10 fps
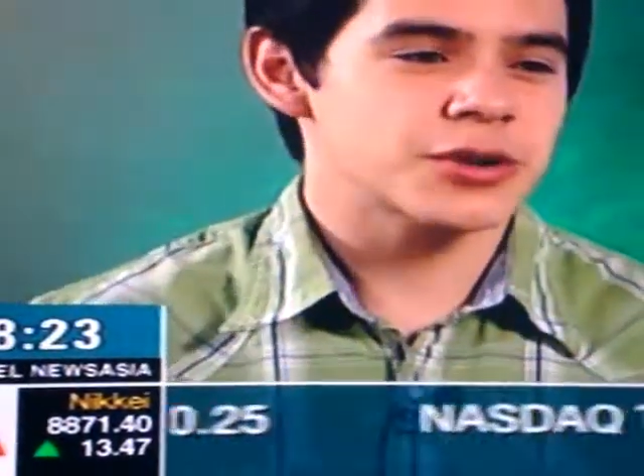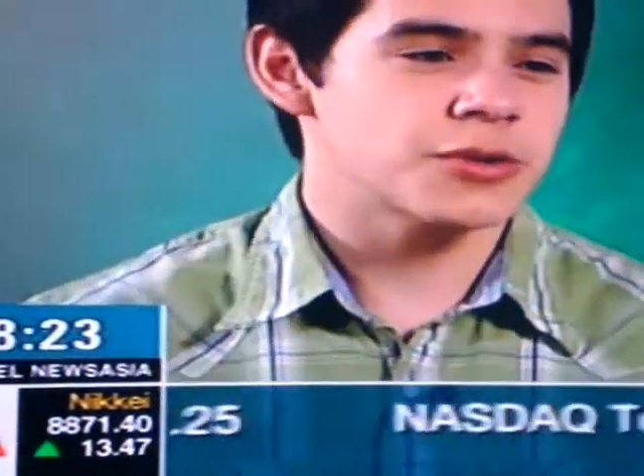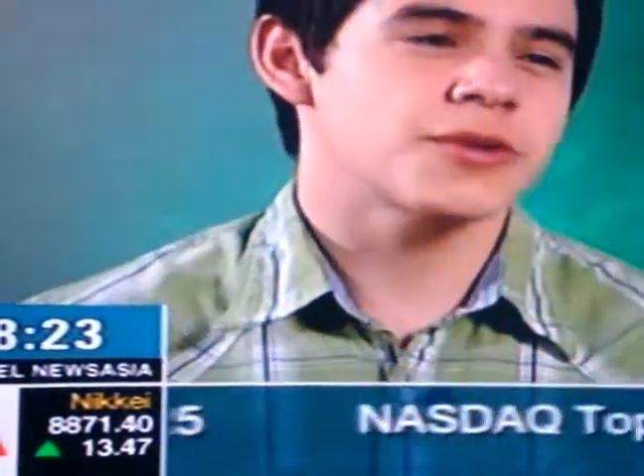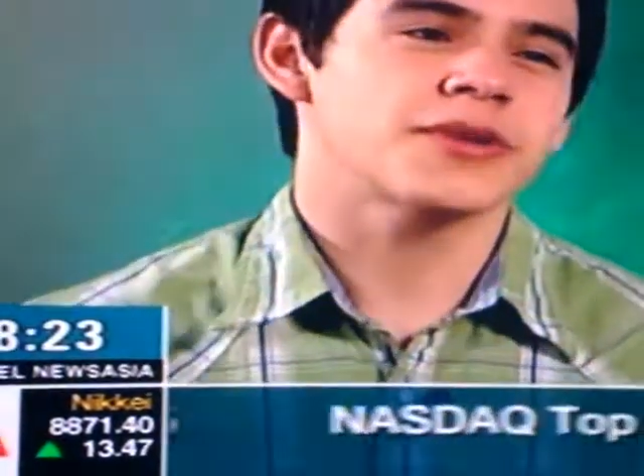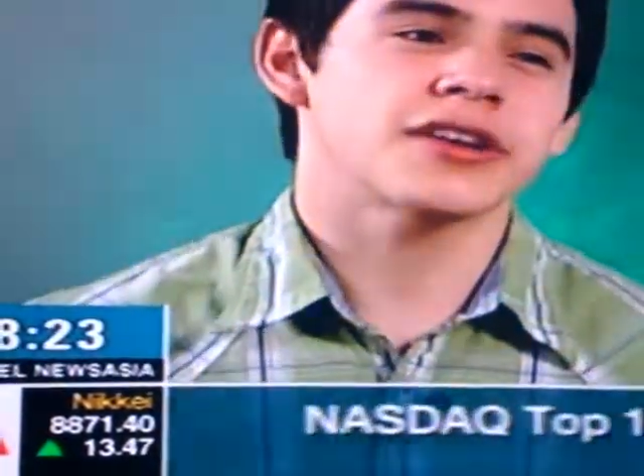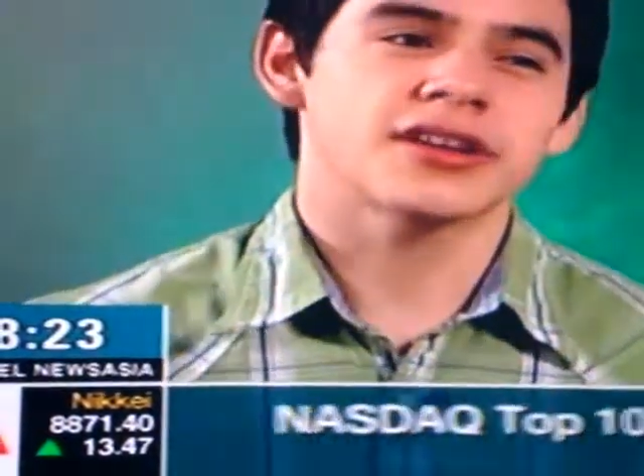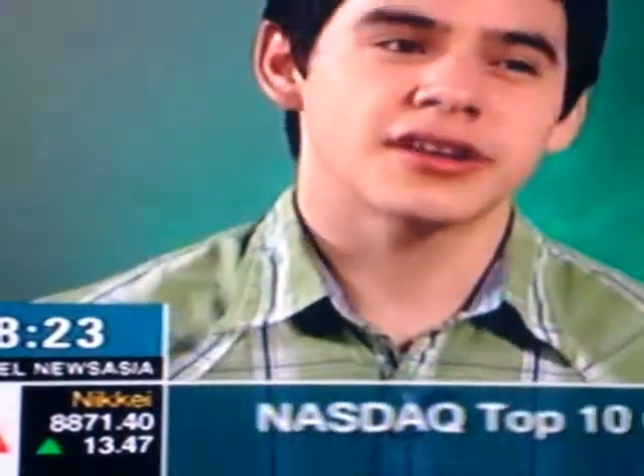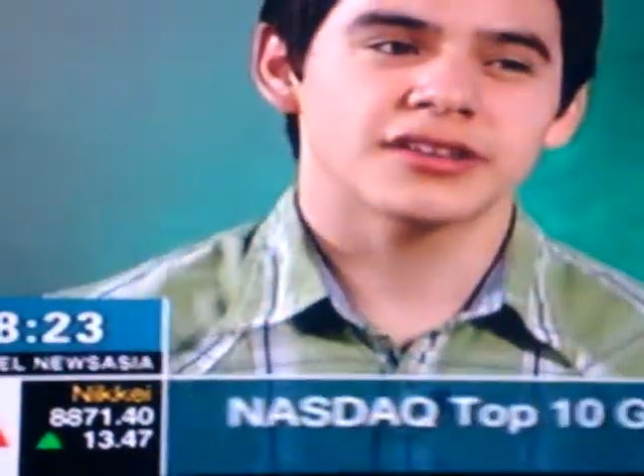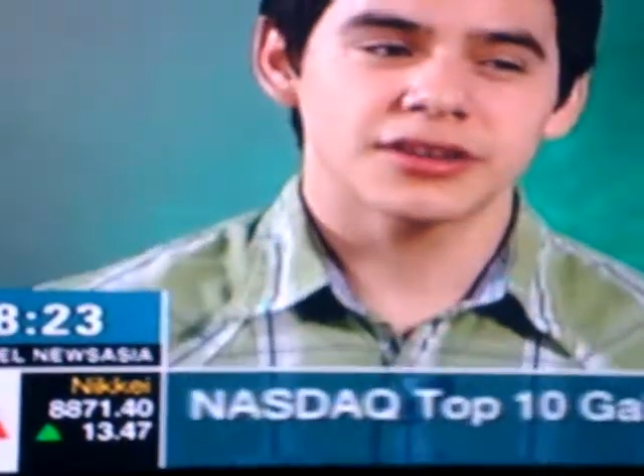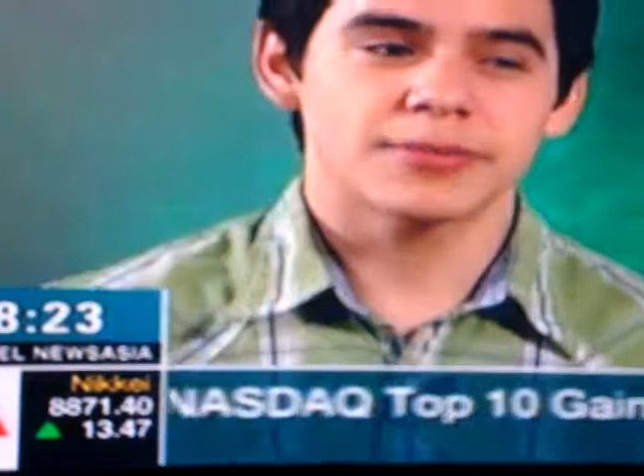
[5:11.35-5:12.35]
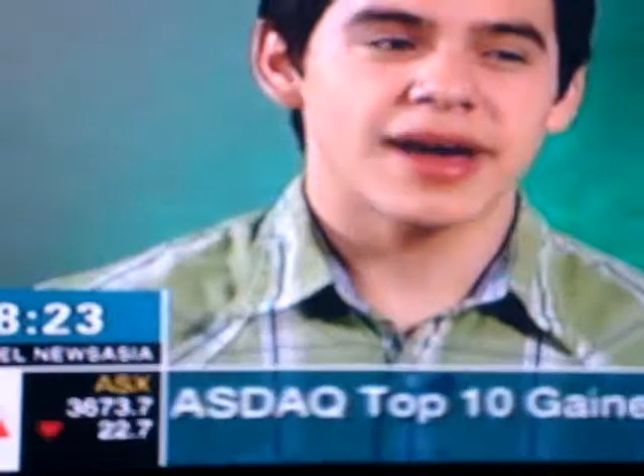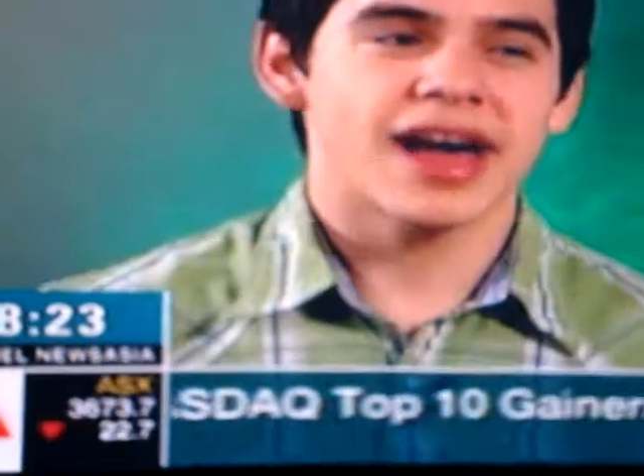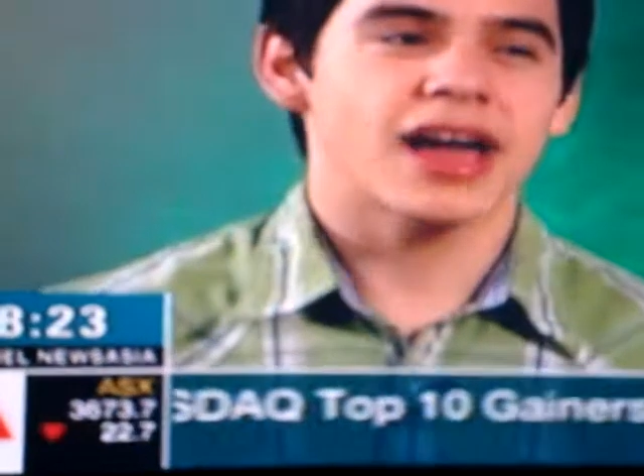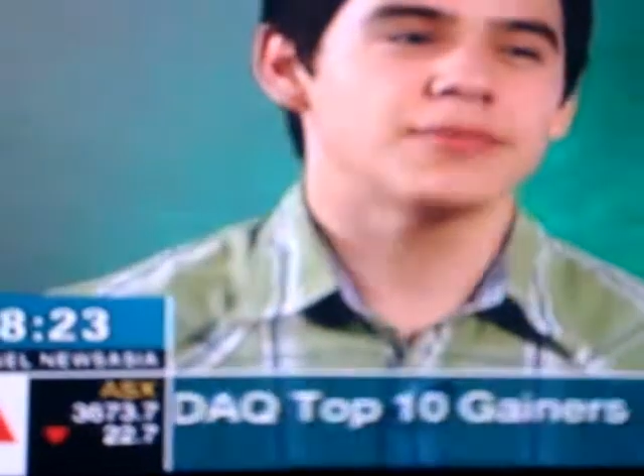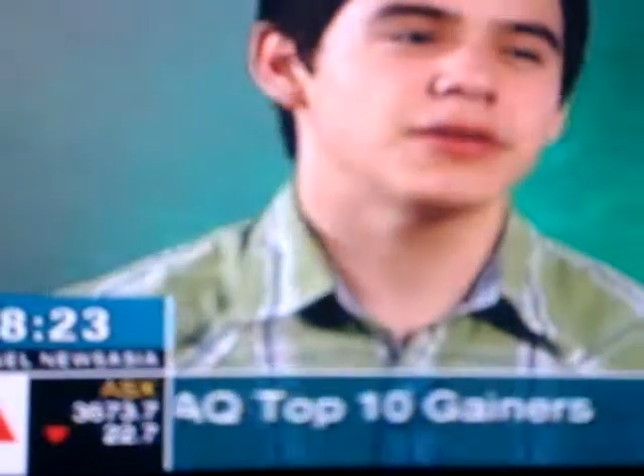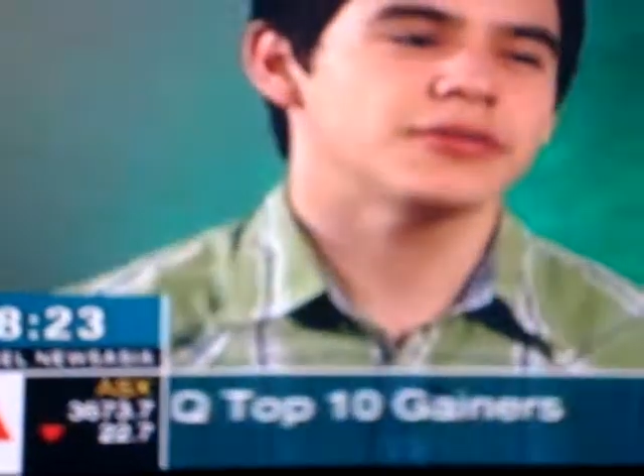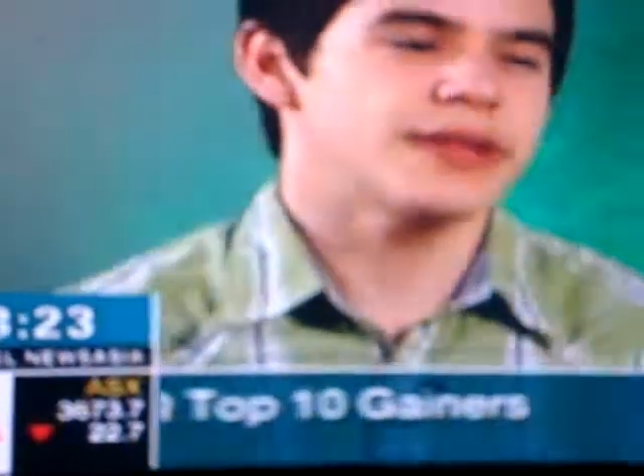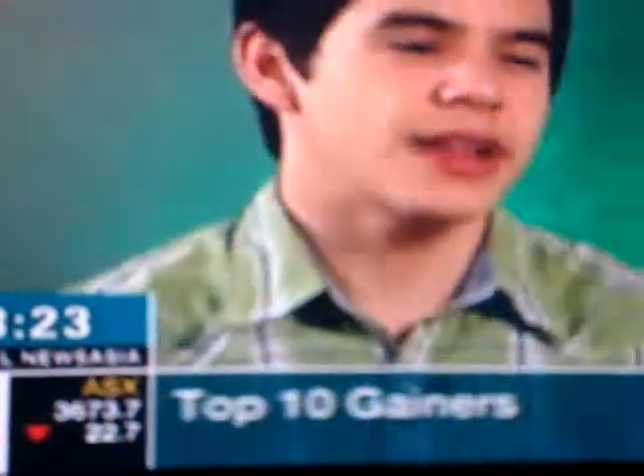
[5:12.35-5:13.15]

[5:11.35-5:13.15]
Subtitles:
oh, we're running a little behind, and we're